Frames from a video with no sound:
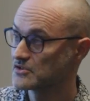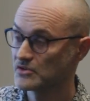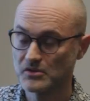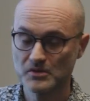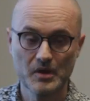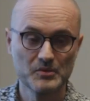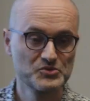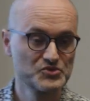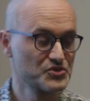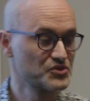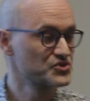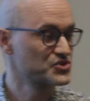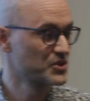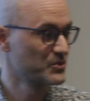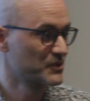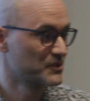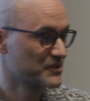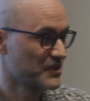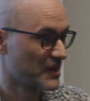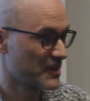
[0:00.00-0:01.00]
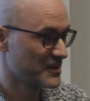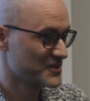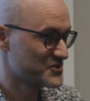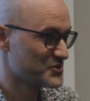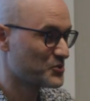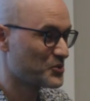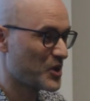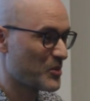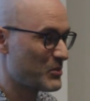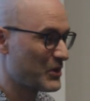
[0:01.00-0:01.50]
So I'm sure she will tell
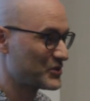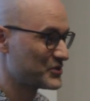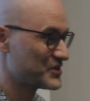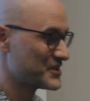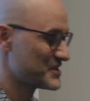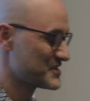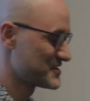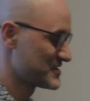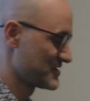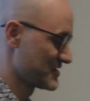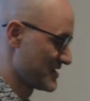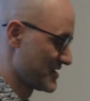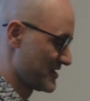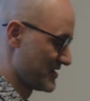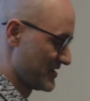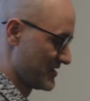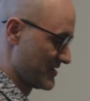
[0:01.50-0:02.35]
us all about this